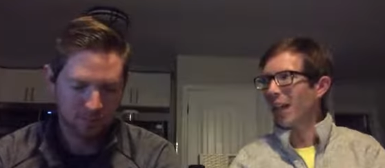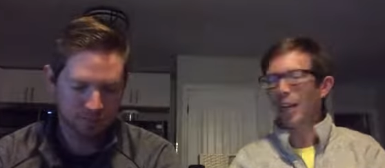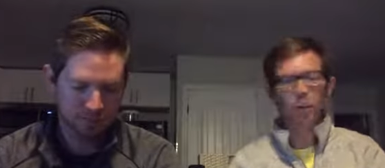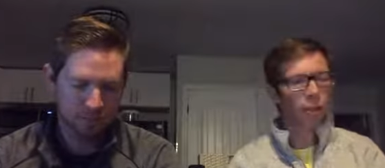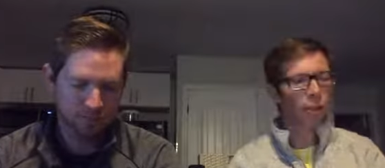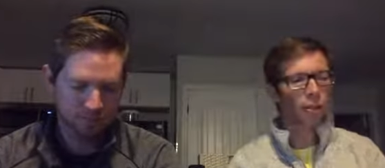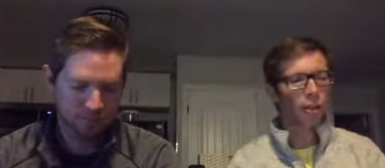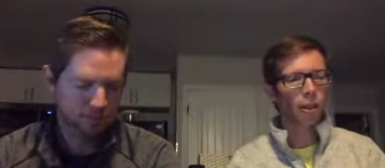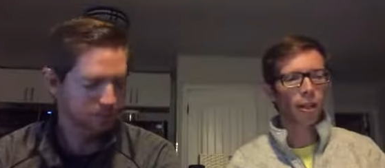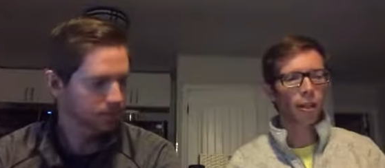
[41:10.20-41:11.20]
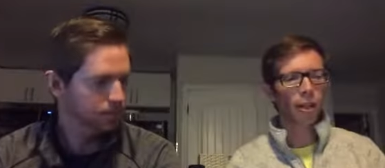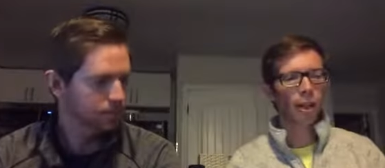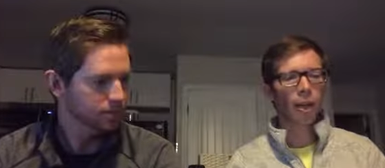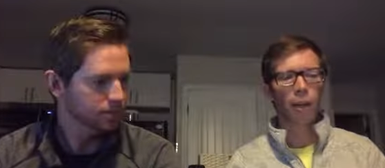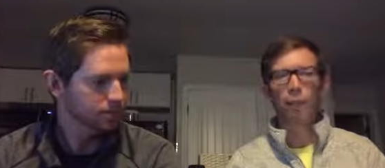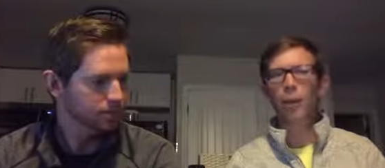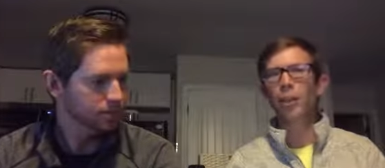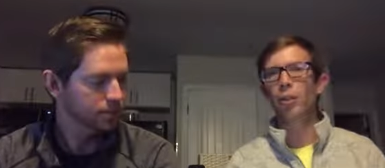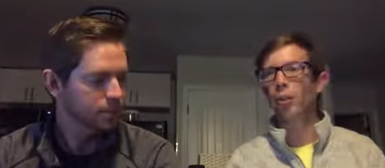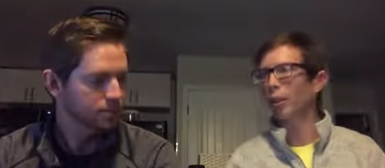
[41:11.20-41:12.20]
Speaker 1: Mm-hmm. I don't know. Um, they
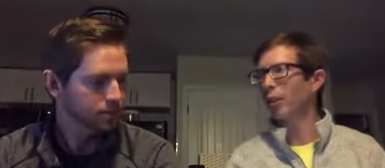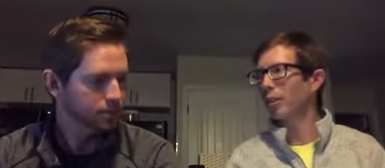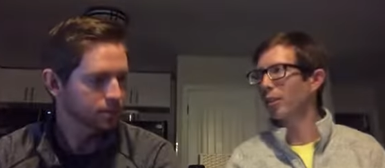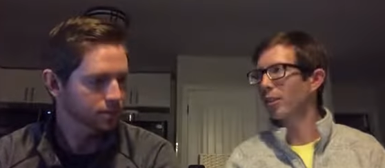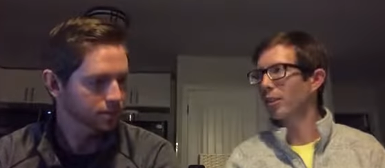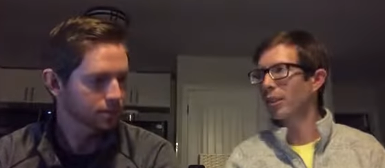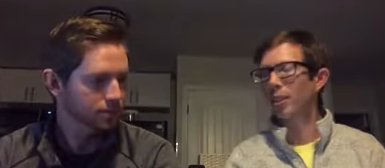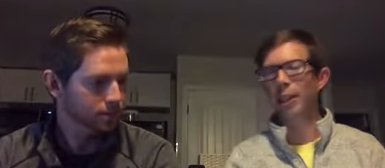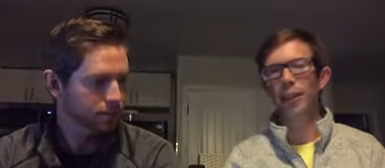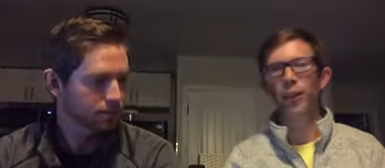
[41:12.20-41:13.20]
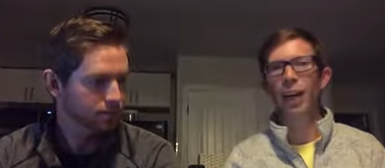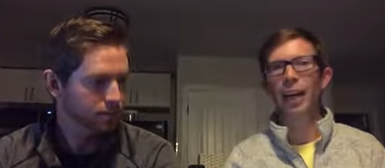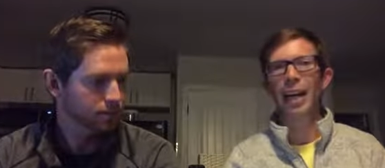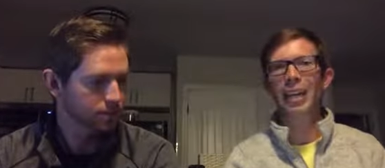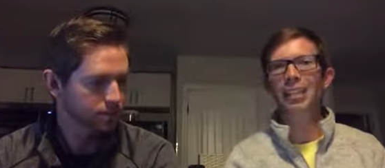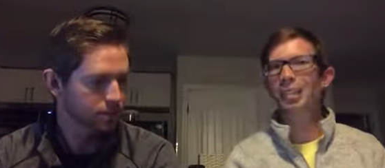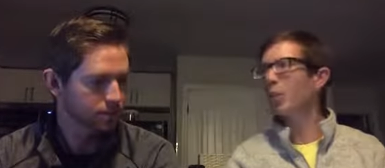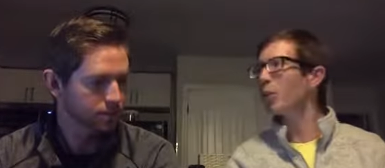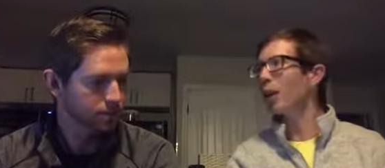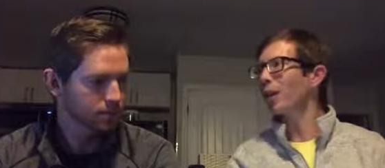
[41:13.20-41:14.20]
play Hillcrest next Friday. I
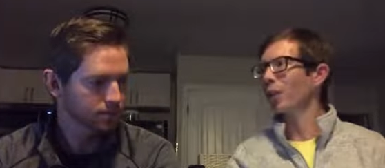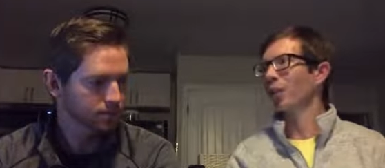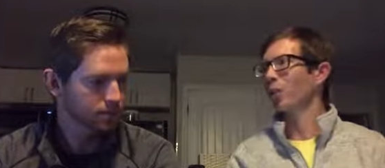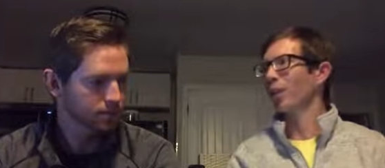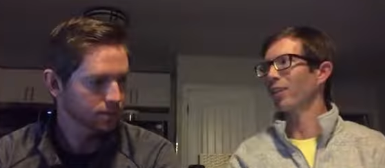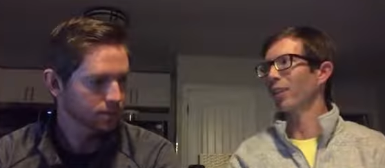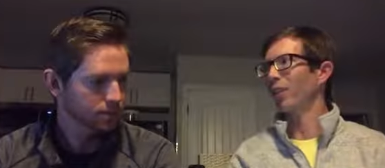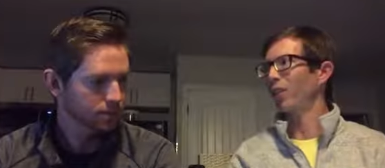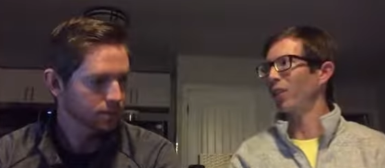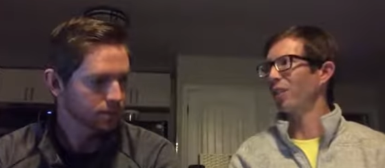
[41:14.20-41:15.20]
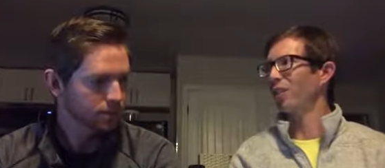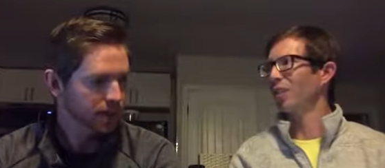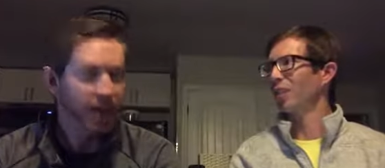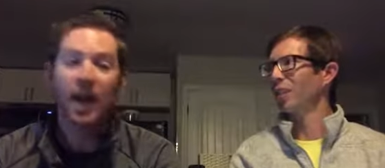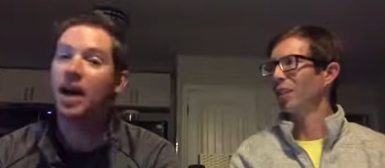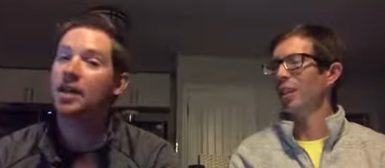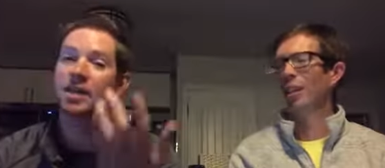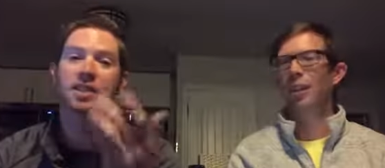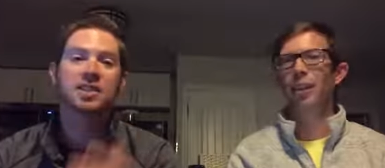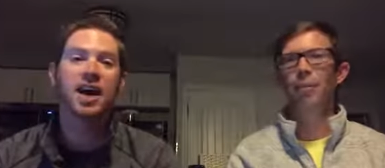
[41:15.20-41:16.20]
still like the Hillcrest defense.
Speaker 2: Yeah,
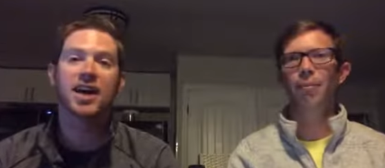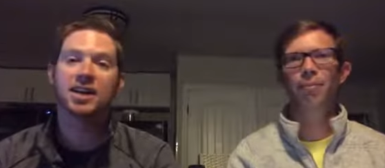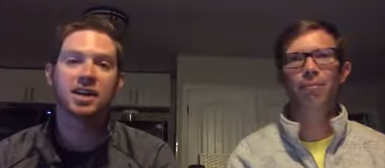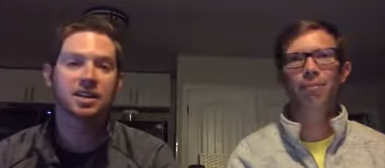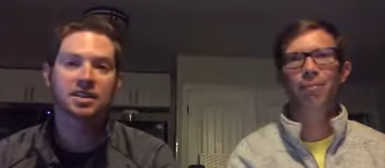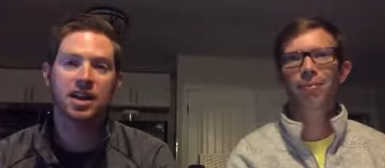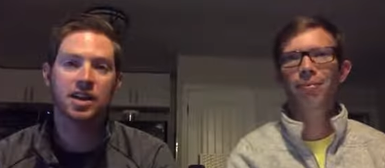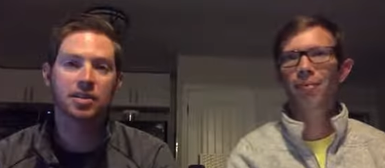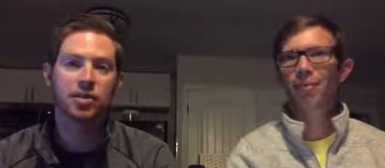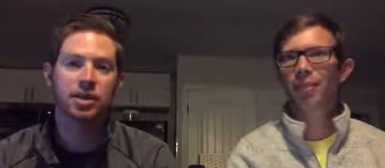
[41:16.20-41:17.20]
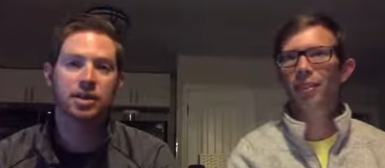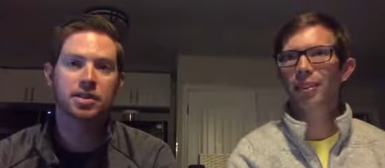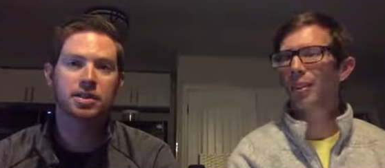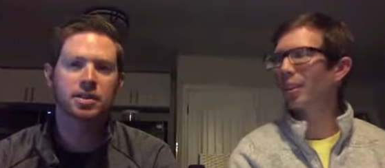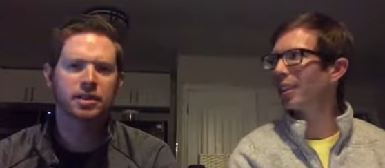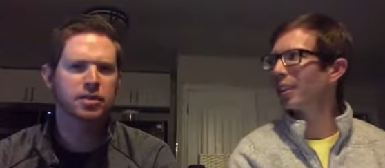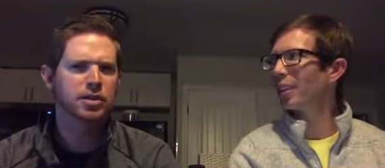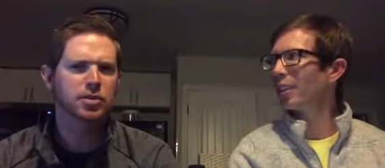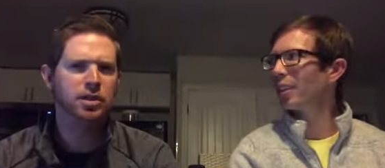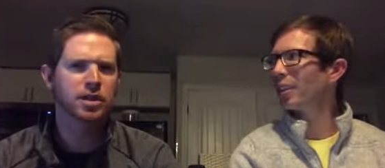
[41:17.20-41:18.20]
the um, Scott Scott twins, uh, the
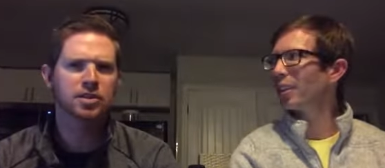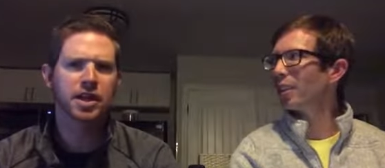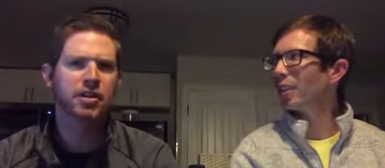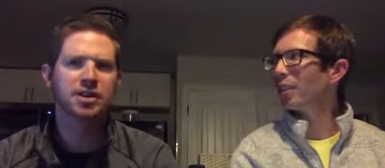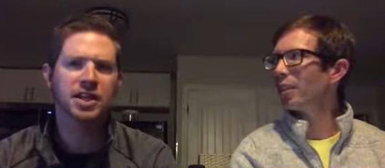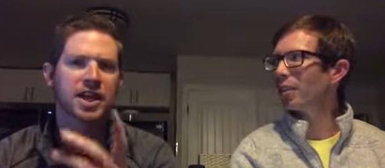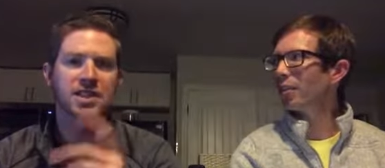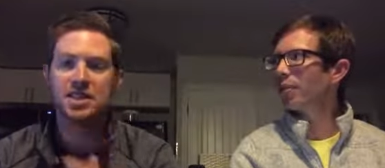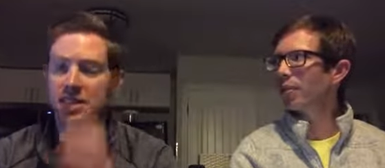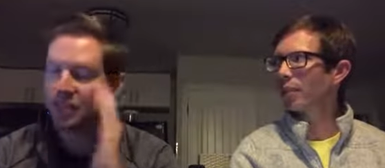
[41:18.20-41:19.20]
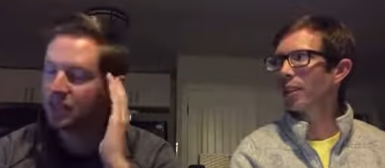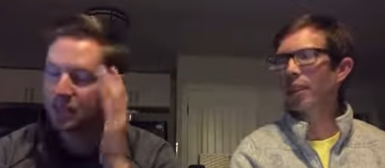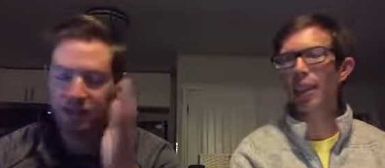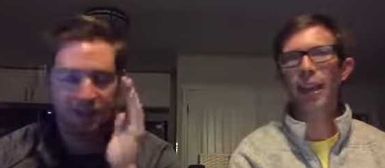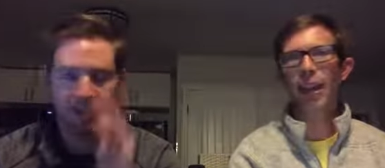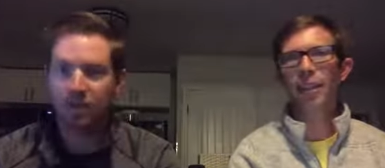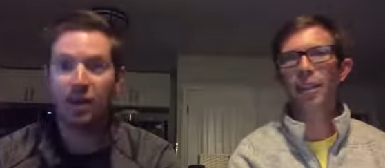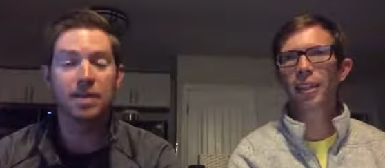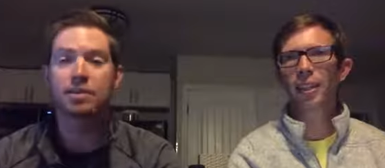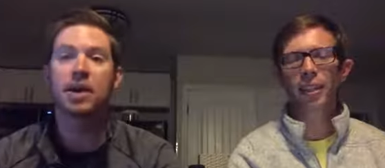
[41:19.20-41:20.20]
twins are brothers, Aries and Aces. Yeah,
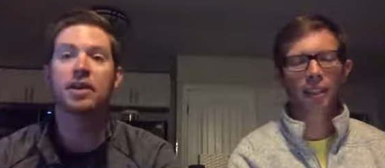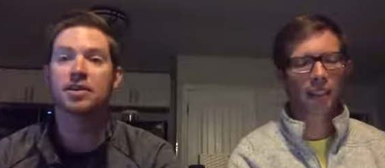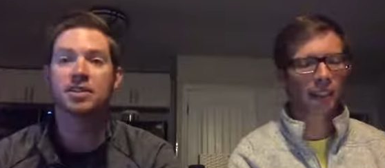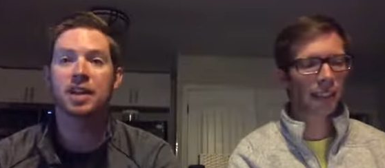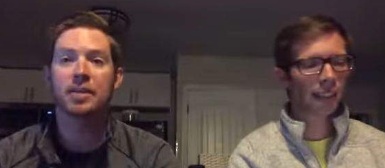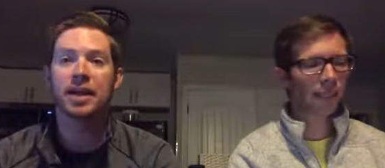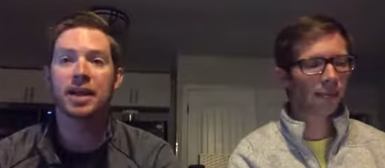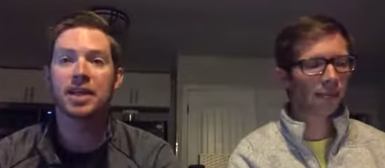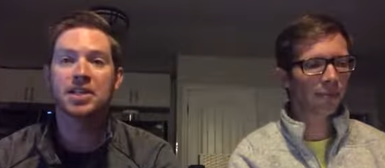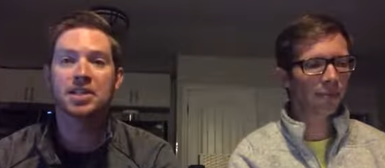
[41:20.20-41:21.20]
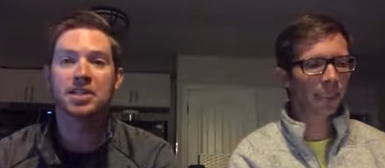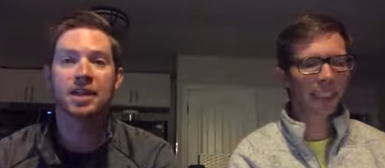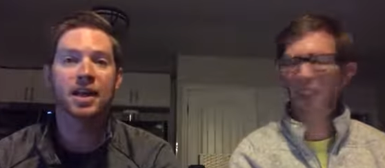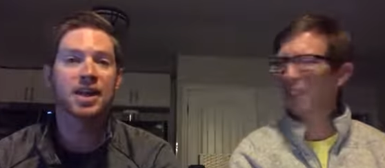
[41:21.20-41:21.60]
great players. I mean, they just and